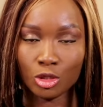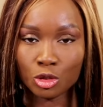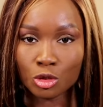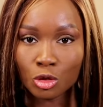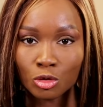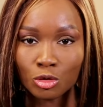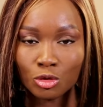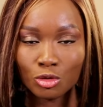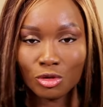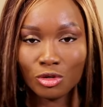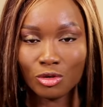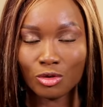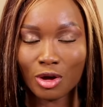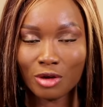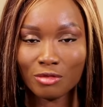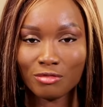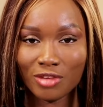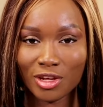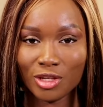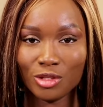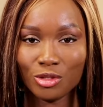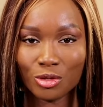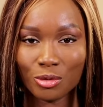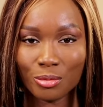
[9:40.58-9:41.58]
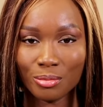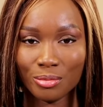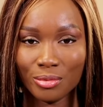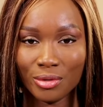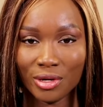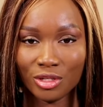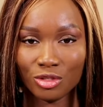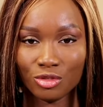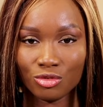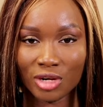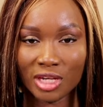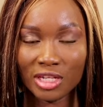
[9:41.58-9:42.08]
it's also going to affect your
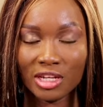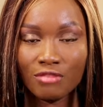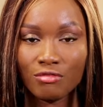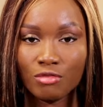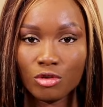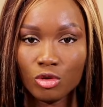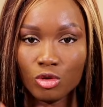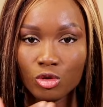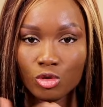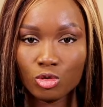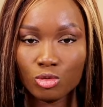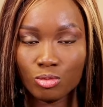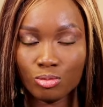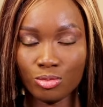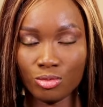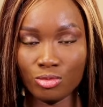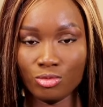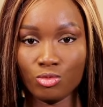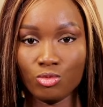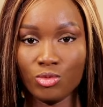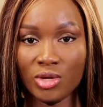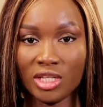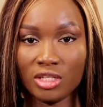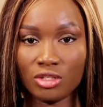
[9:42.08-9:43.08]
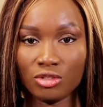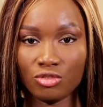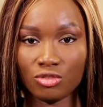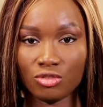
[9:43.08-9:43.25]
breast, right? If you lose weight